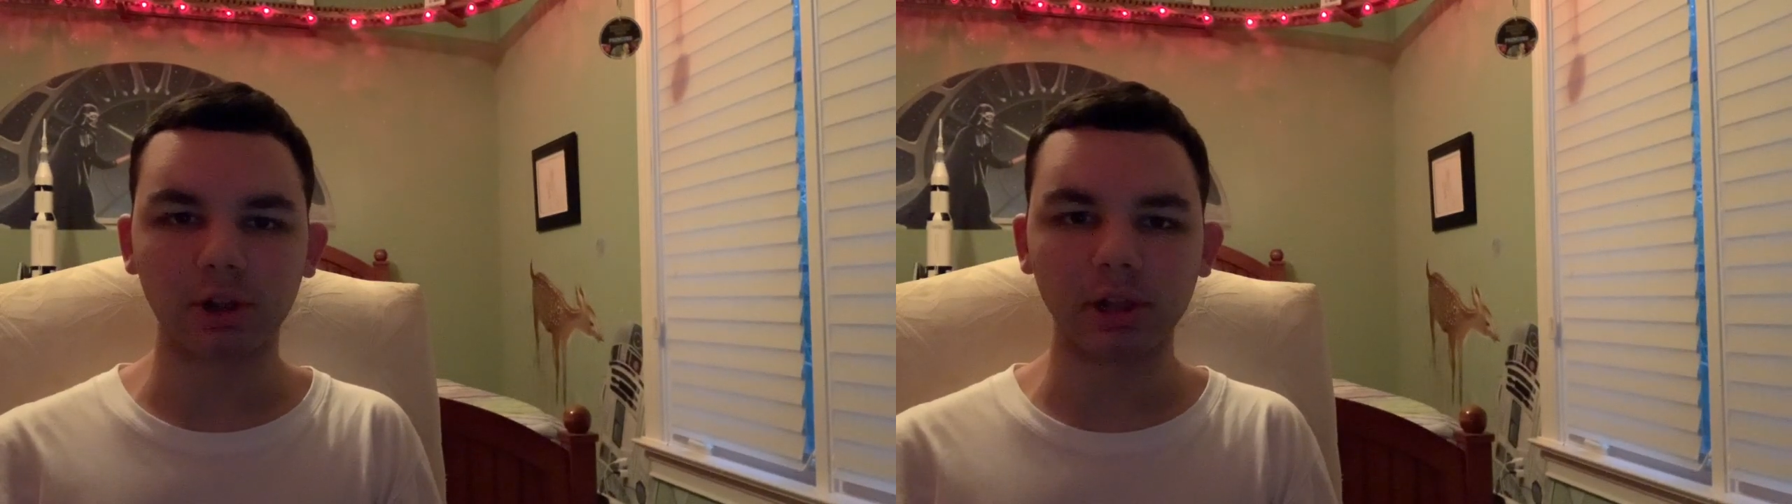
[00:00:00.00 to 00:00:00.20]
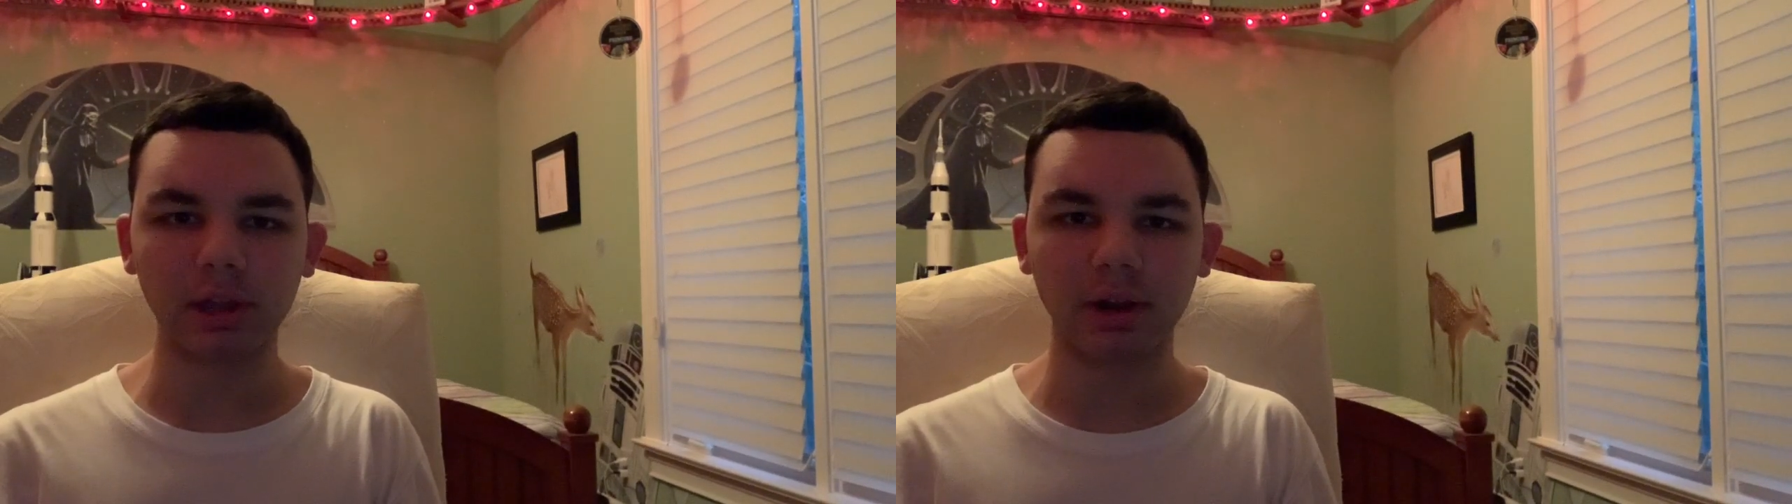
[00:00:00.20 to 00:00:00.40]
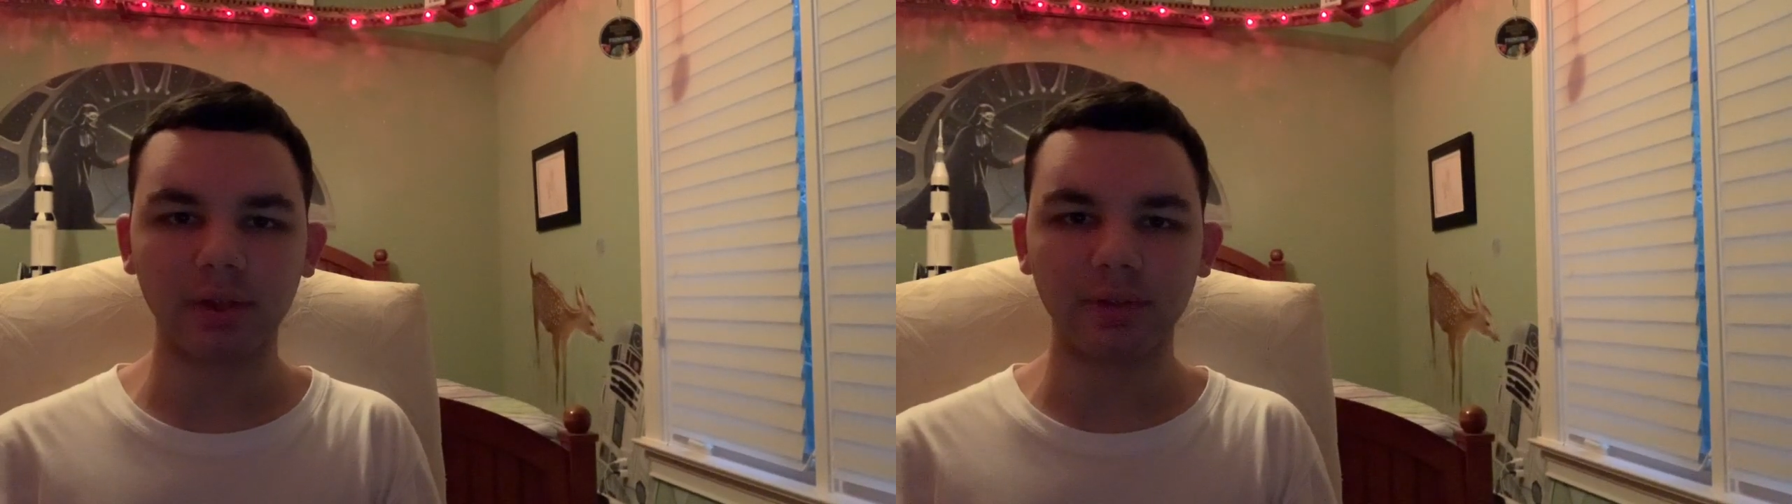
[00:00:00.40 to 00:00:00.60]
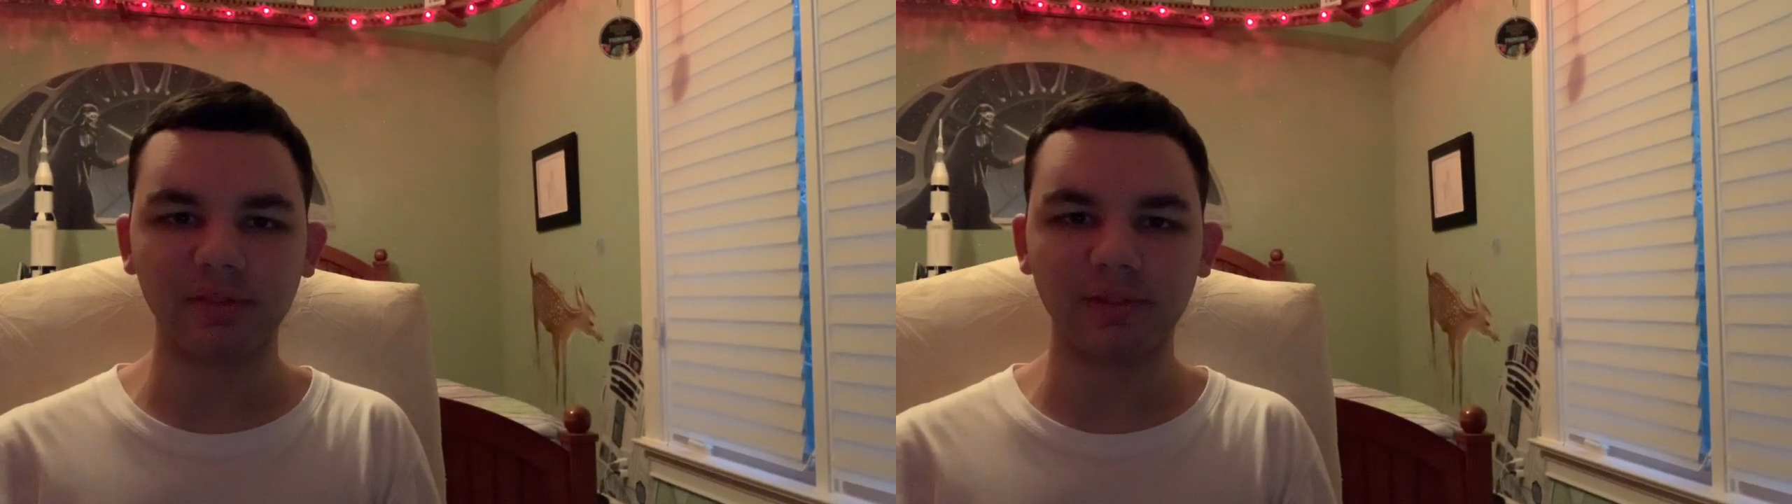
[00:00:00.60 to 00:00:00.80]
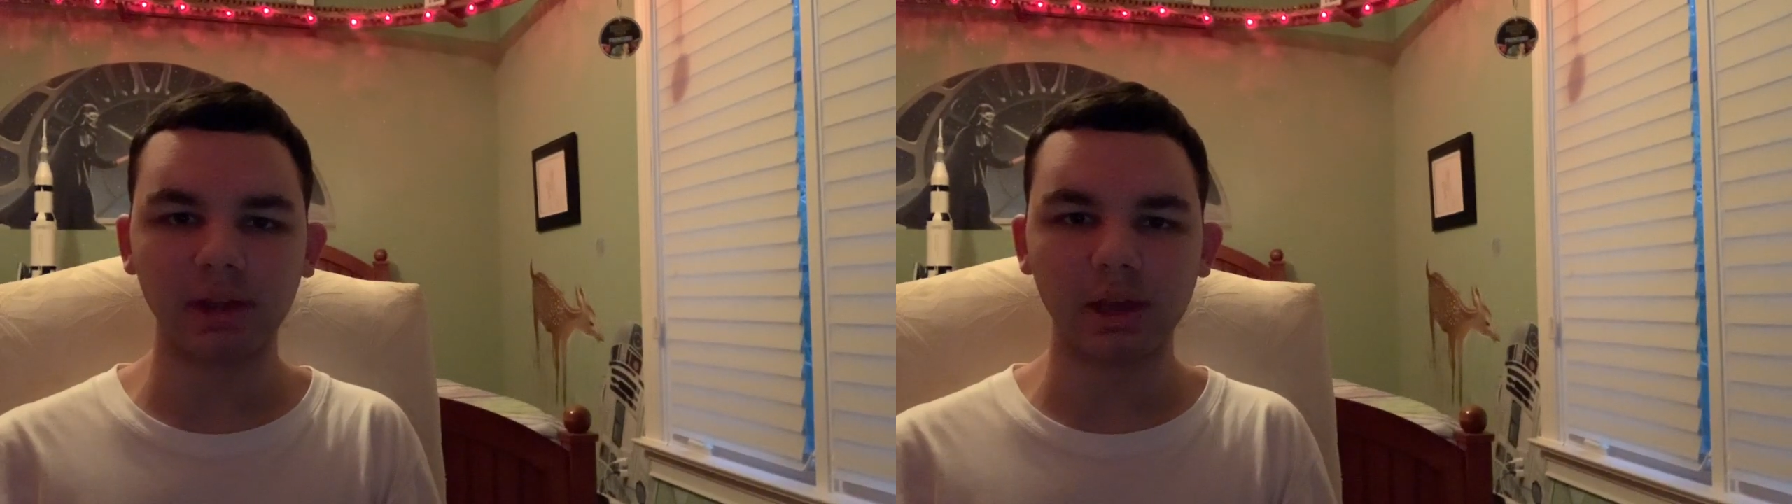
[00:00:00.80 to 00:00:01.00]
clicking on this
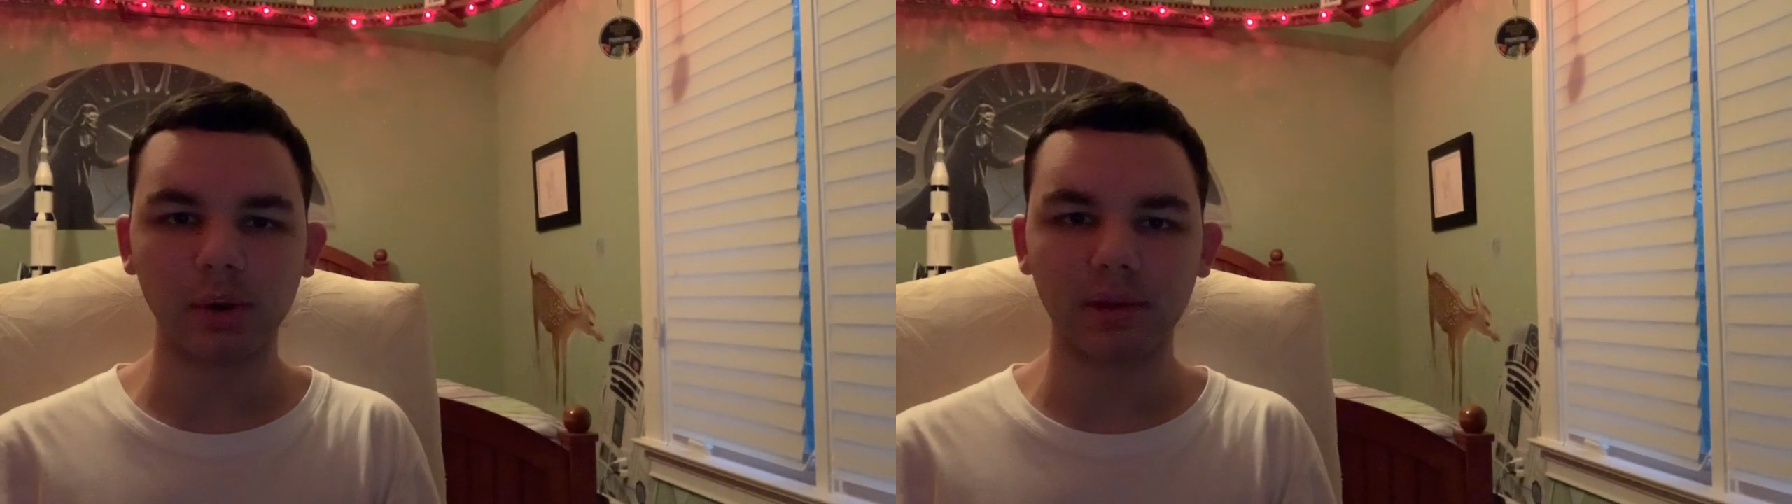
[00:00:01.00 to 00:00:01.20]
video,